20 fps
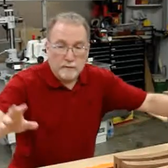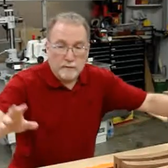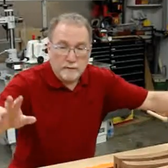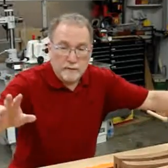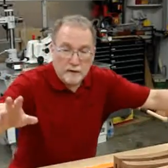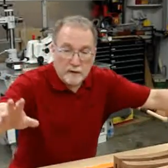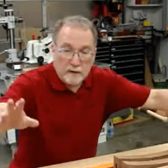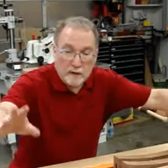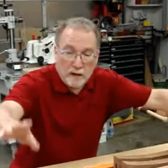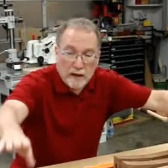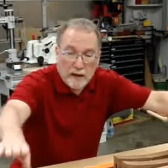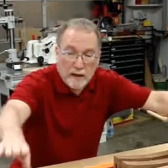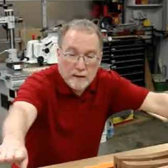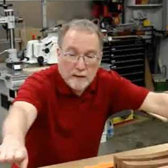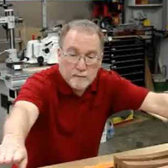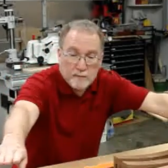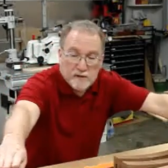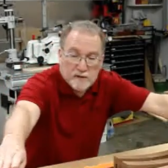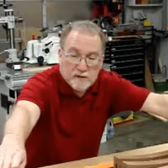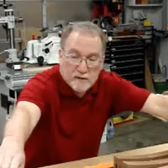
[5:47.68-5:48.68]
The
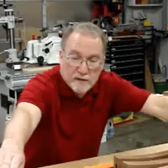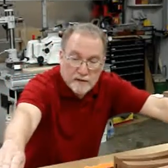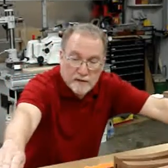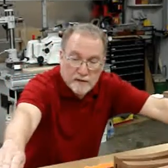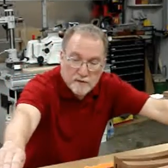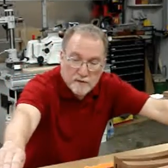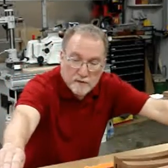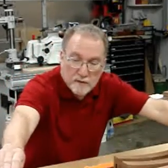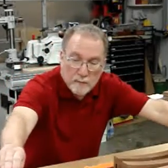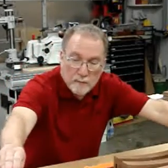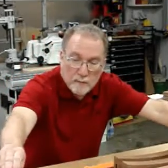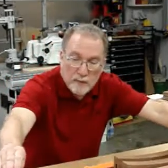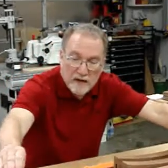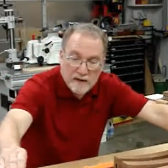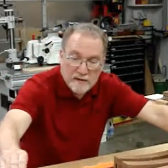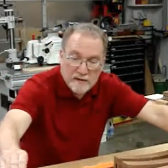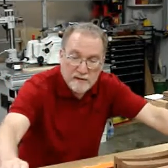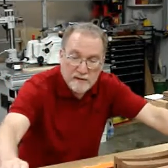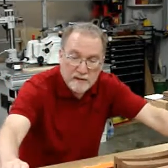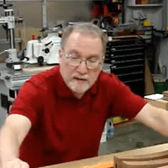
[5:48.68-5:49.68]
clamps, these are the
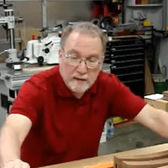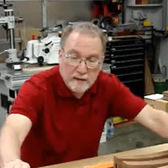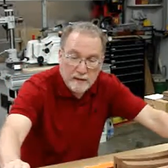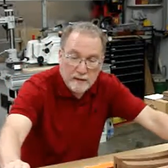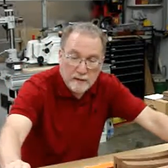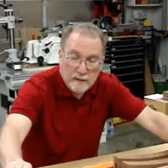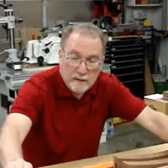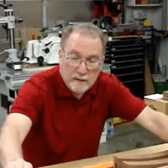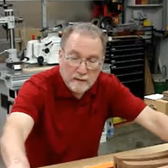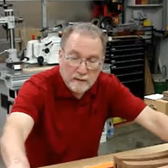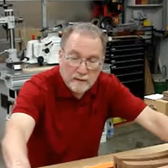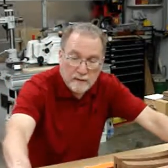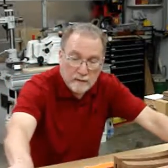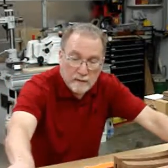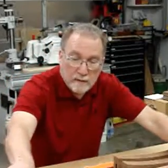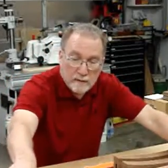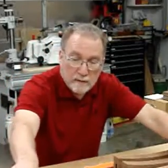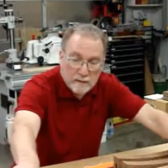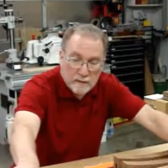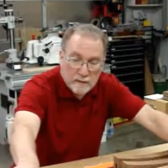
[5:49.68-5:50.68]
Bessie
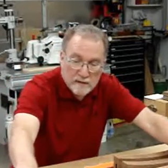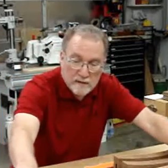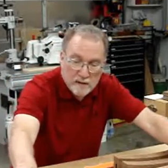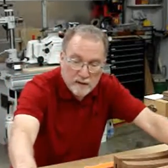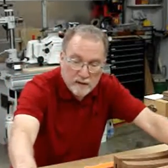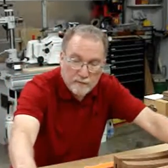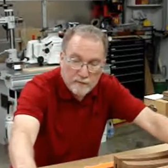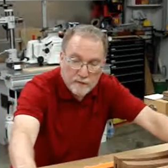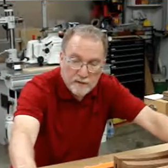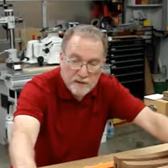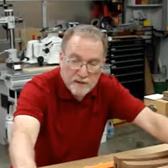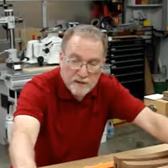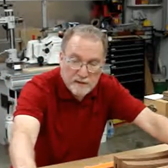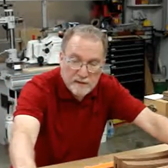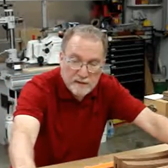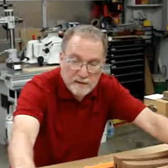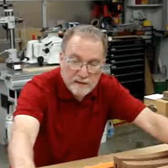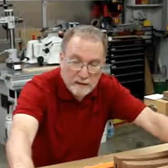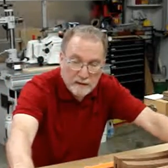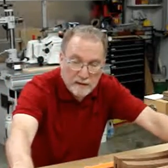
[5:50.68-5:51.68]

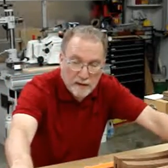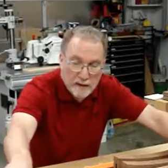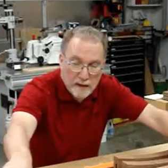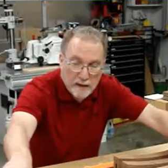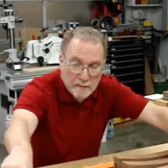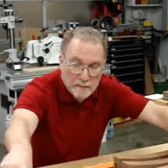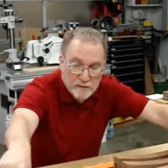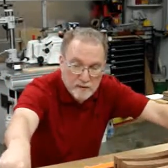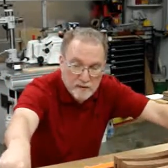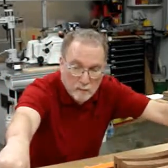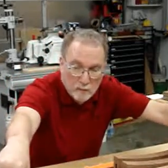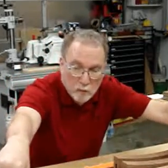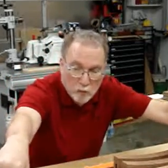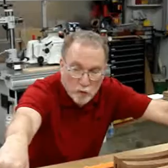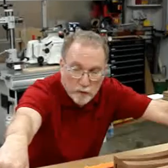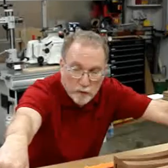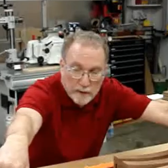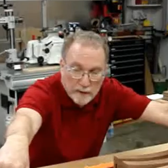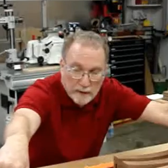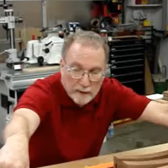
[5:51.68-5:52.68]
self-adjusting clamps. I'm
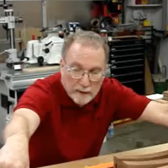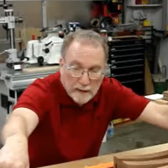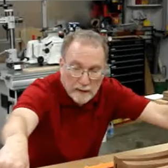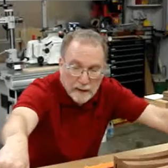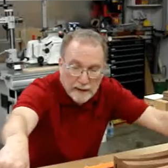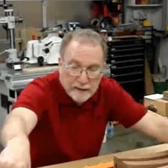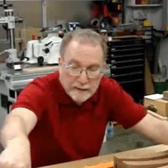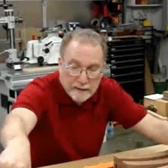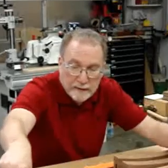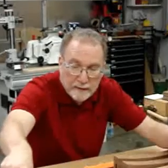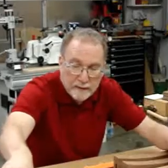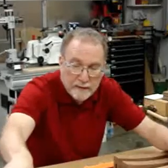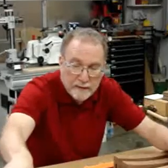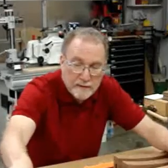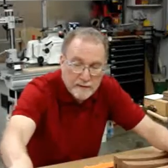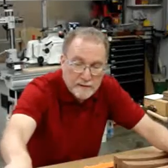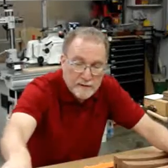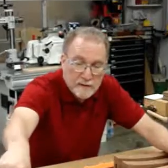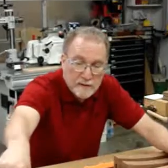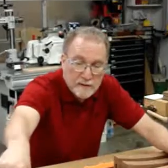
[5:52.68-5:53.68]
really liking
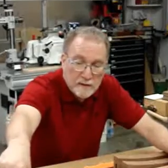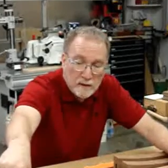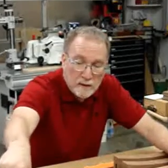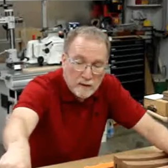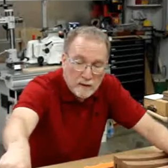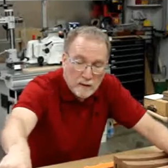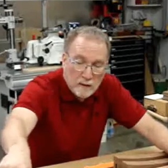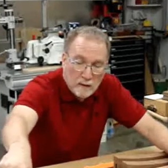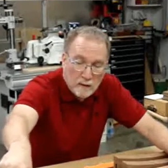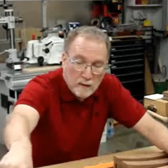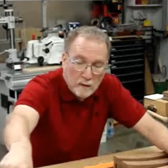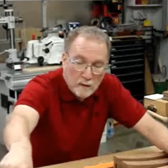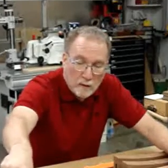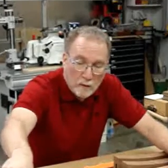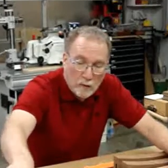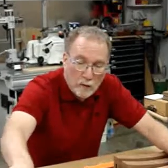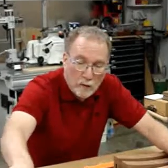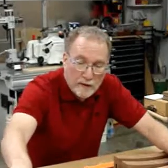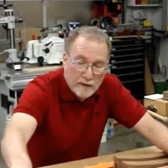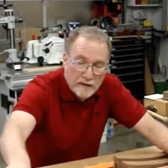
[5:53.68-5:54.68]
this.
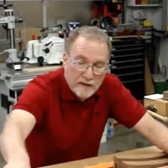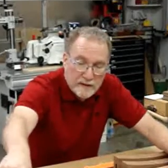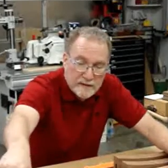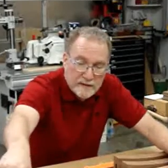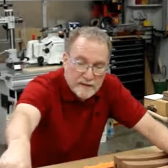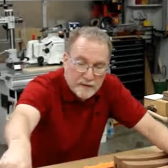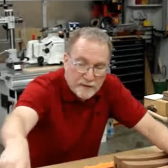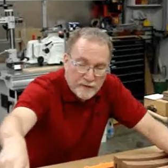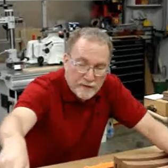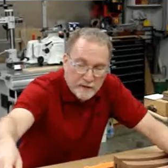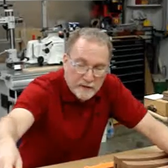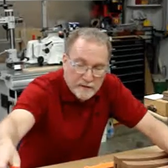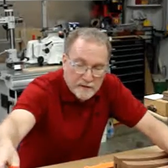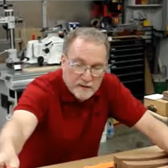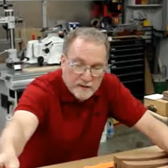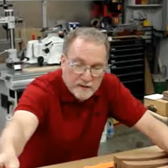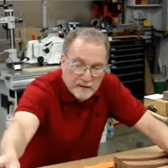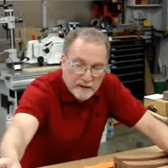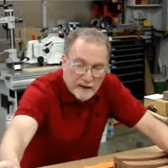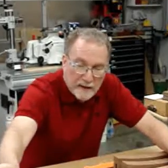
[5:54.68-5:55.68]
One of these I think is
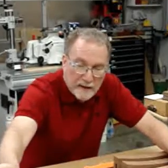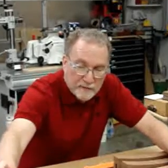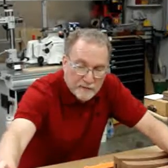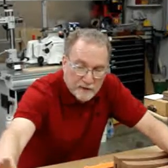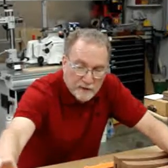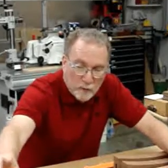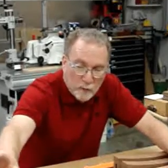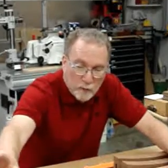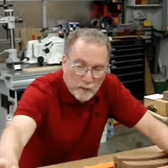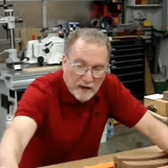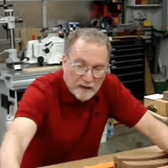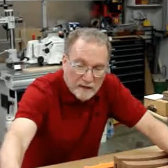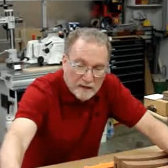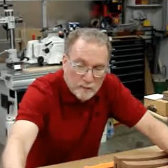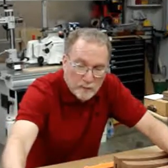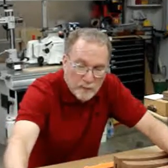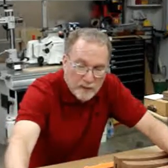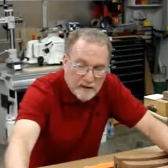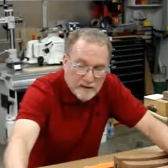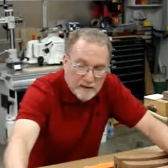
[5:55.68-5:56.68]
going to have to go back to
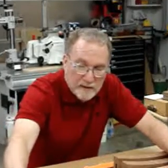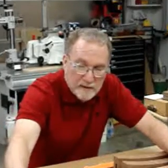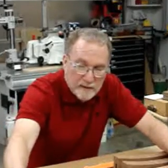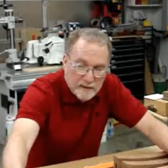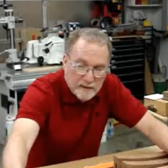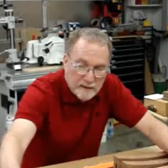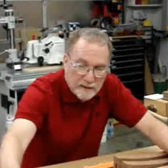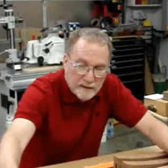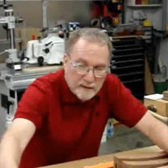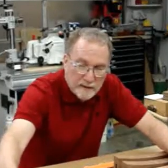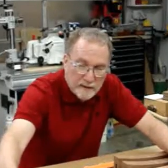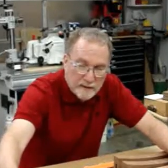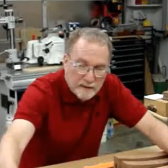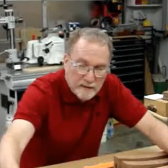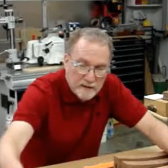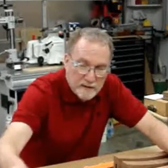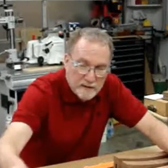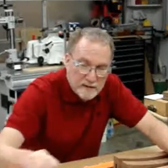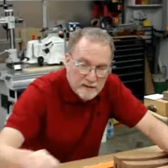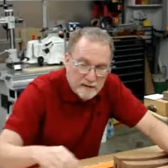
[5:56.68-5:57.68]
Bessie. It
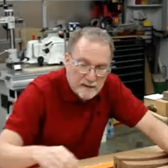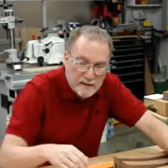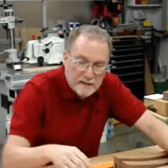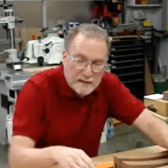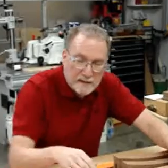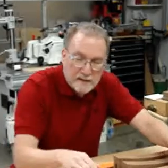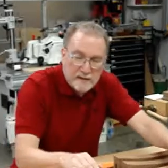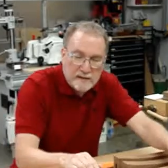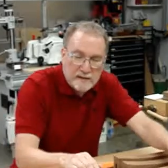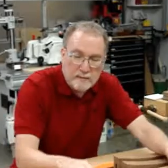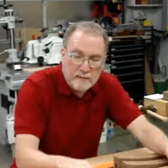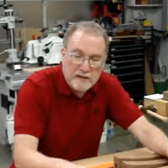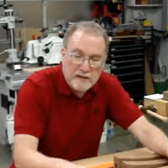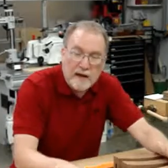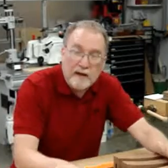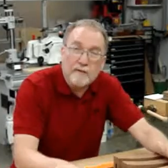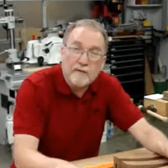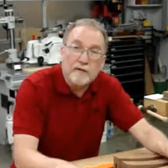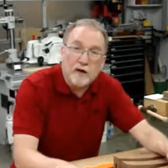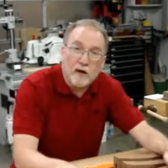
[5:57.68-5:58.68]
just doesn't seem to
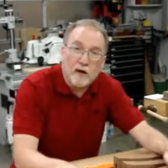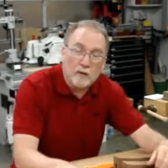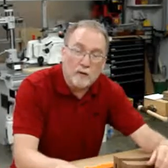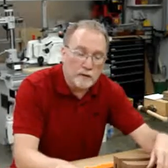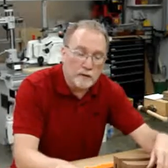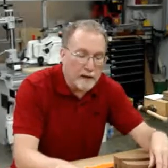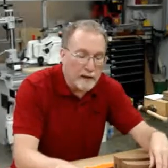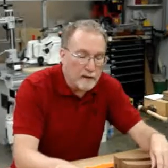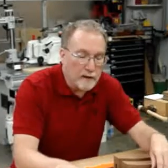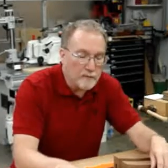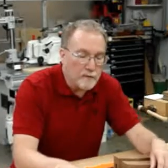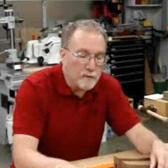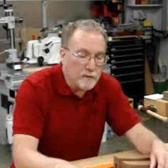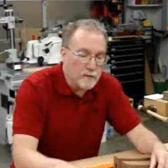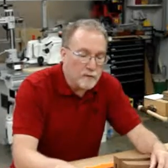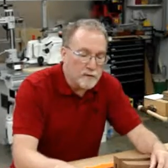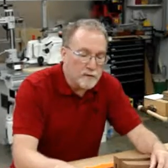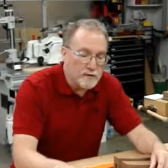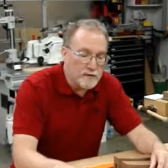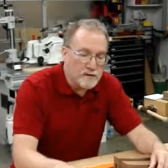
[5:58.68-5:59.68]
have the hold down
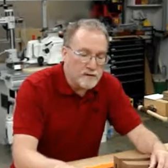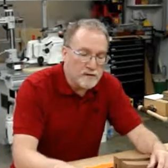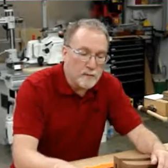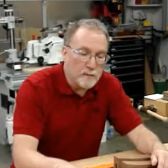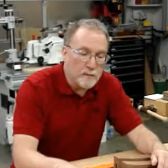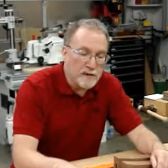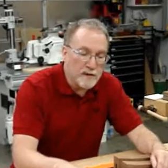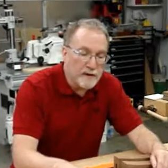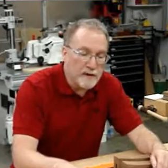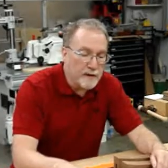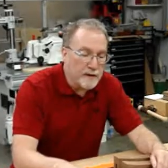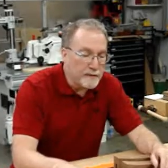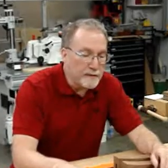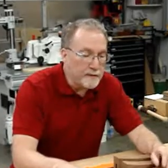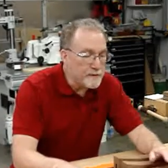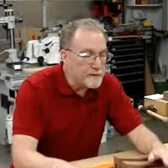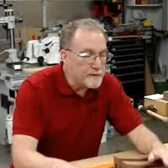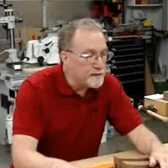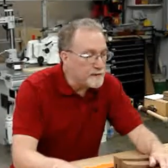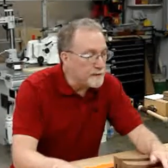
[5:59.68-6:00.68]
force of some of the
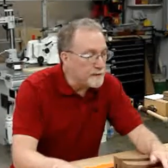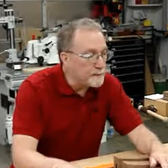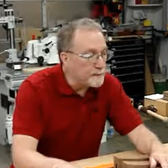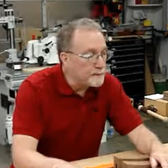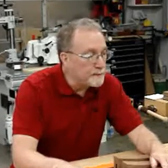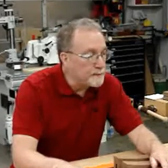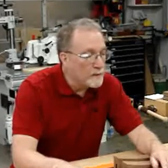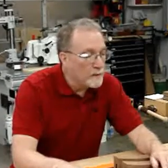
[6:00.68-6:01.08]
others. So